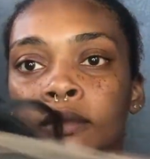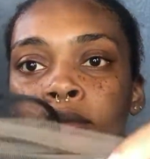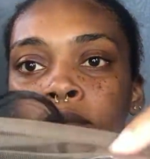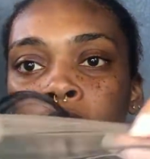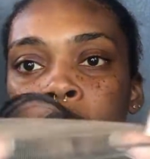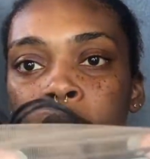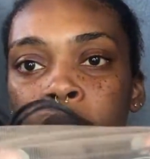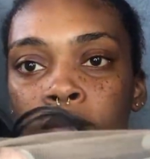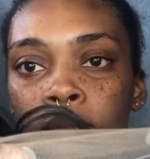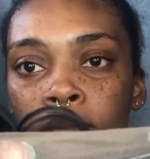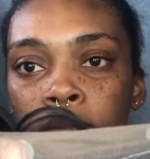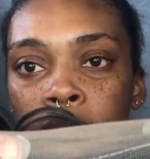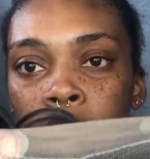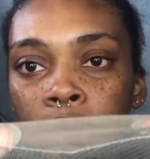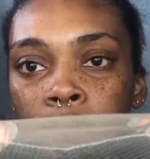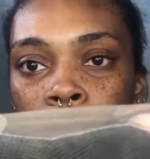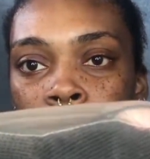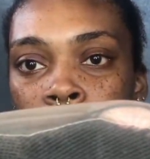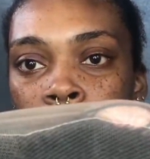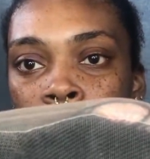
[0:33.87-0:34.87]
There's this
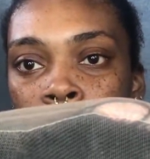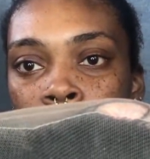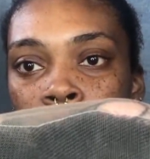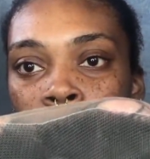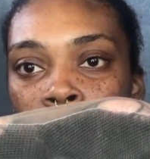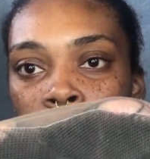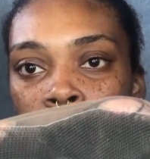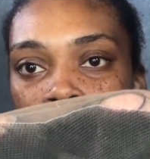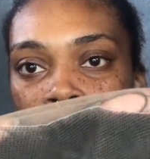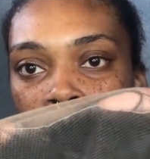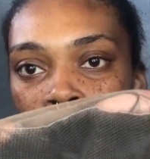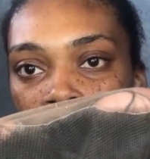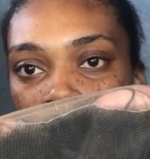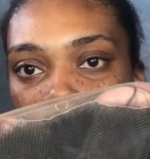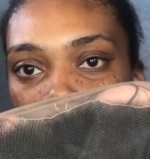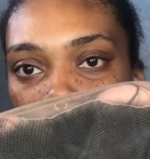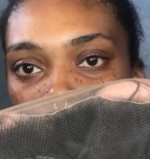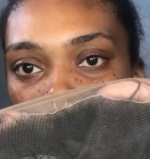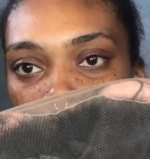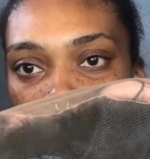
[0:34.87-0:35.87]
white
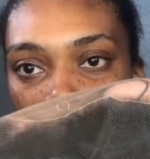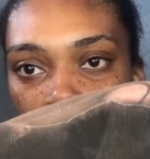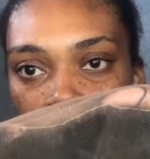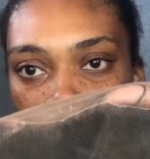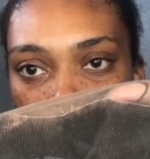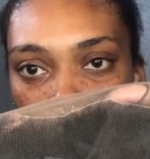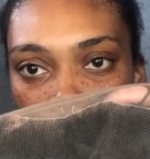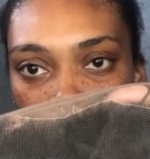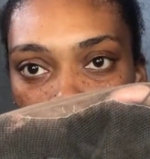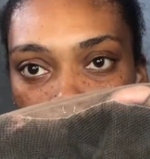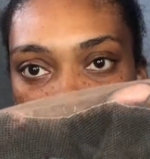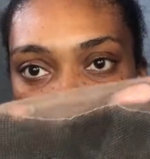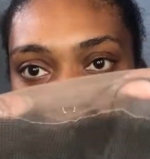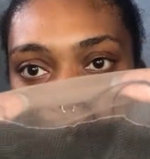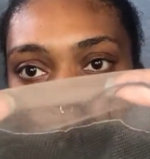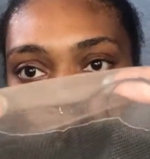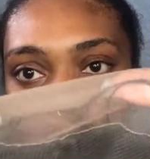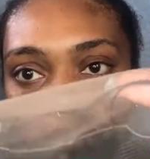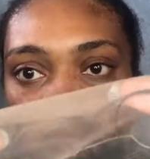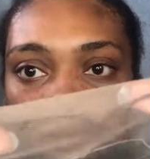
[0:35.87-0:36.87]
line
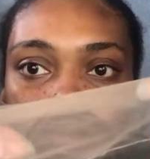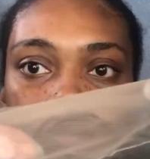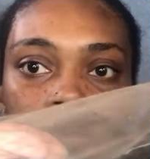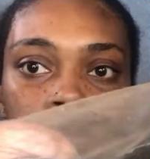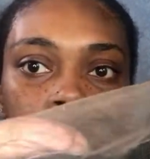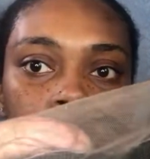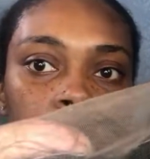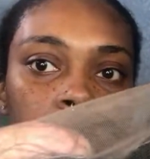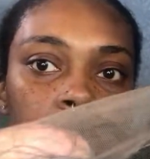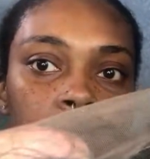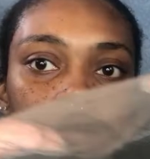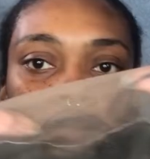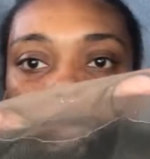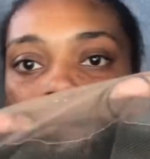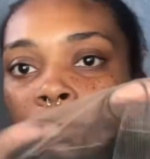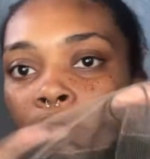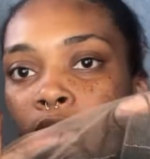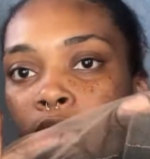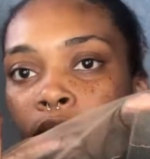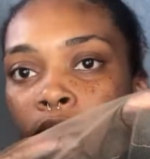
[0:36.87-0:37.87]
thread thingy
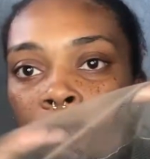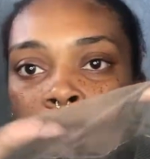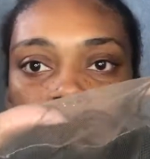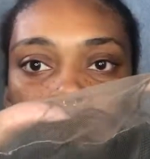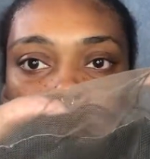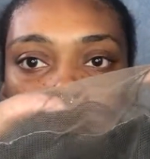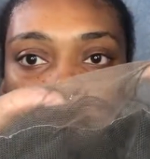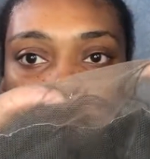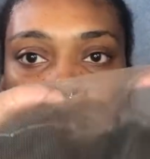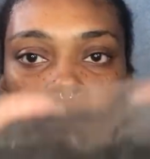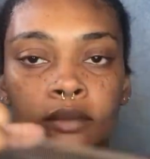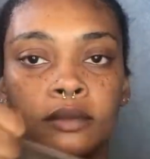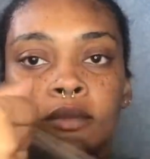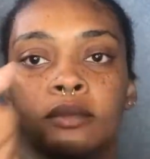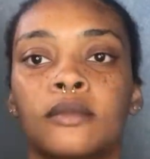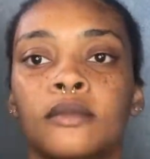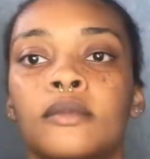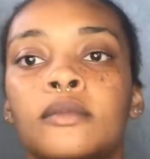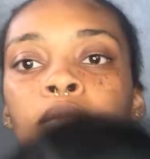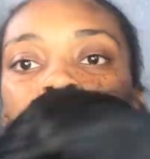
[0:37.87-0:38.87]
that I'm going to use as
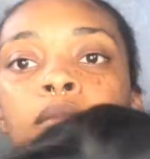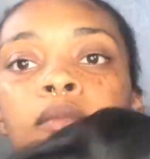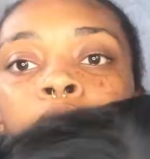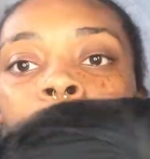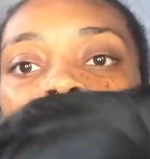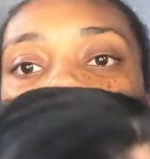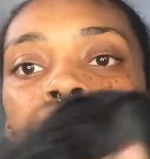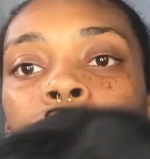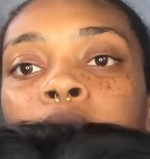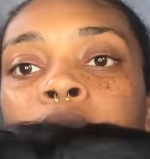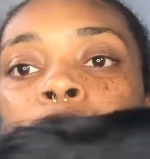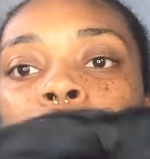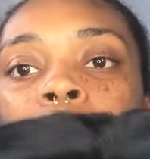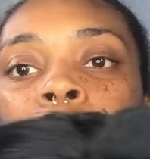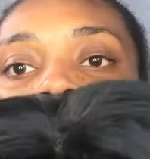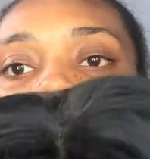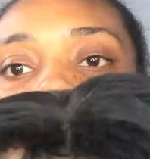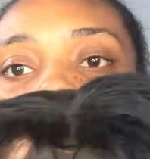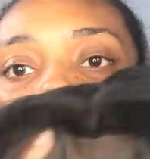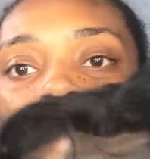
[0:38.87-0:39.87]
a guide
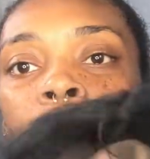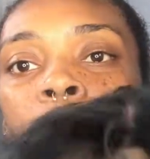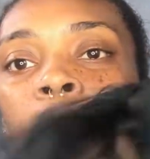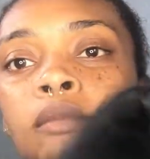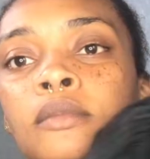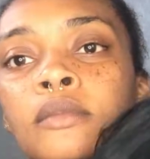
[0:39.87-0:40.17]
to cut